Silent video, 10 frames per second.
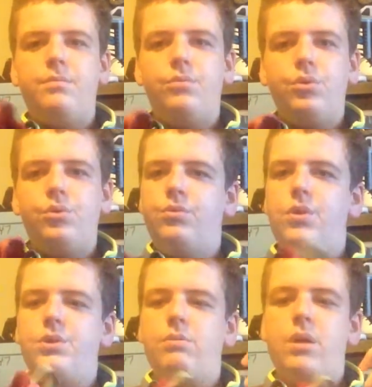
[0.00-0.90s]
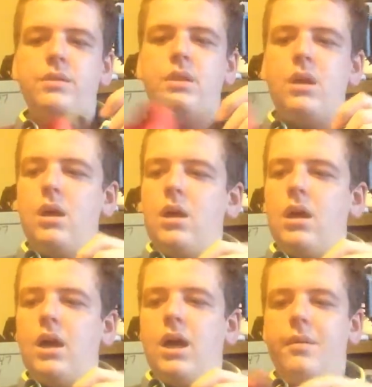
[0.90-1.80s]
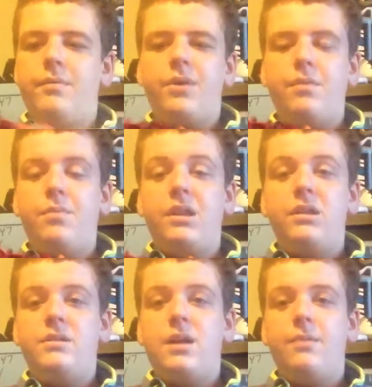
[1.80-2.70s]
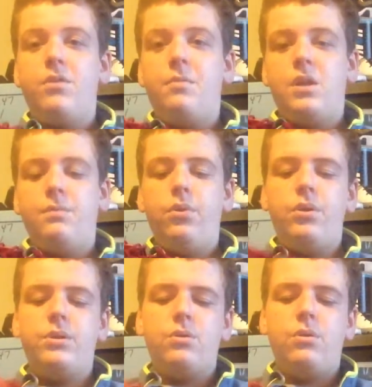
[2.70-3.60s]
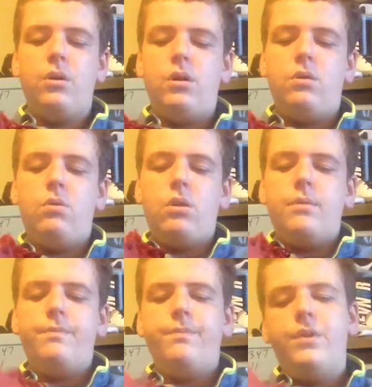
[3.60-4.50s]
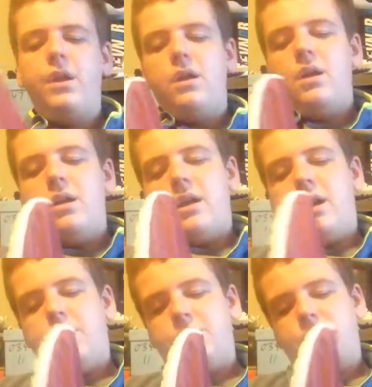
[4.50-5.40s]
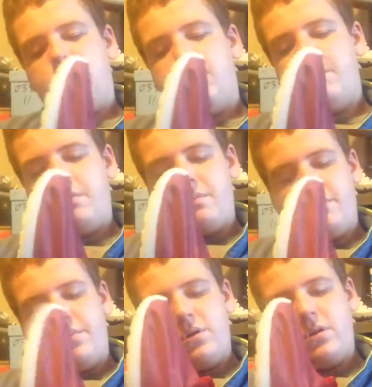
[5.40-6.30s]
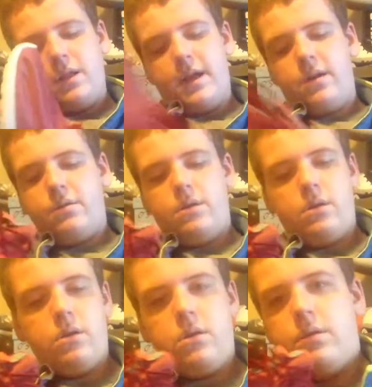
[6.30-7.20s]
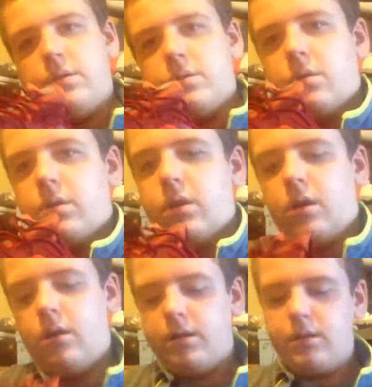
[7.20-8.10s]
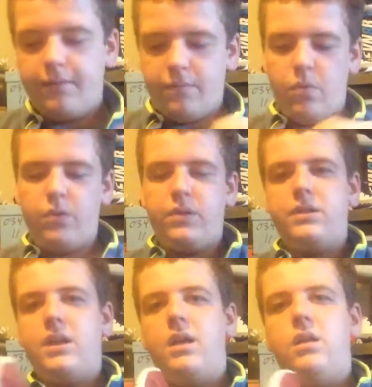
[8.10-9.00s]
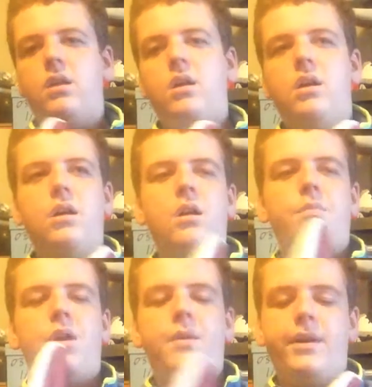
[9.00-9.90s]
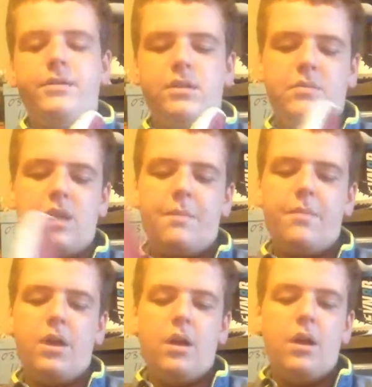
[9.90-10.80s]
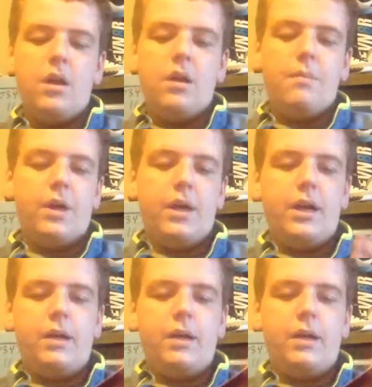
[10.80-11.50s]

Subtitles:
maroon Roshe runs. My friend picked these up from the employee store in Oregon. Now I'm just going to pull out the sole here. I still haven't worn these yet. I gotta break them out sometime. But